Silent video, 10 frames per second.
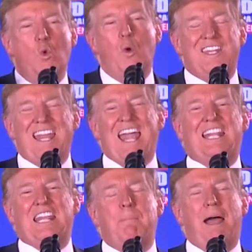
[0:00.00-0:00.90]
We
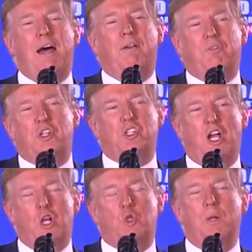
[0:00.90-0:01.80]
take them out of this
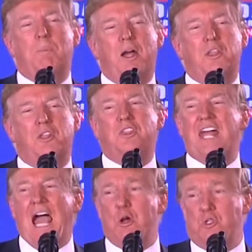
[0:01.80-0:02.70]
country by the
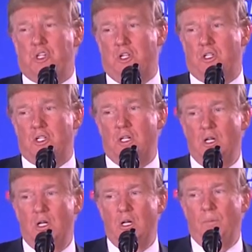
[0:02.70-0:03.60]
thousands.
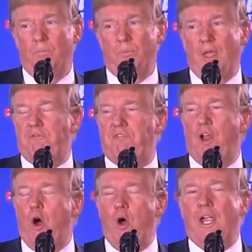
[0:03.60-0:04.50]
They're
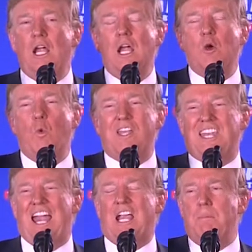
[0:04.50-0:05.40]
flowing. We
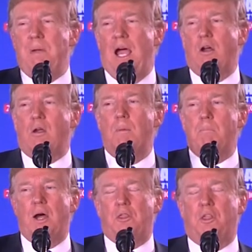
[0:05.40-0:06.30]
take them out
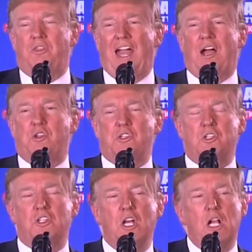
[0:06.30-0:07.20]
by the
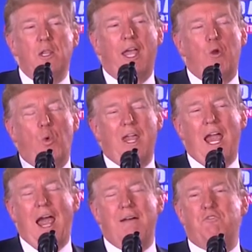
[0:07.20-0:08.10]
thousands. And we
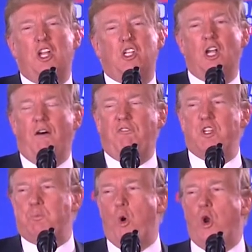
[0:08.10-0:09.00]
have the
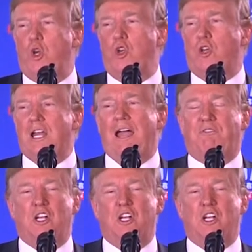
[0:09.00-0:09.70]
toughest border you can have,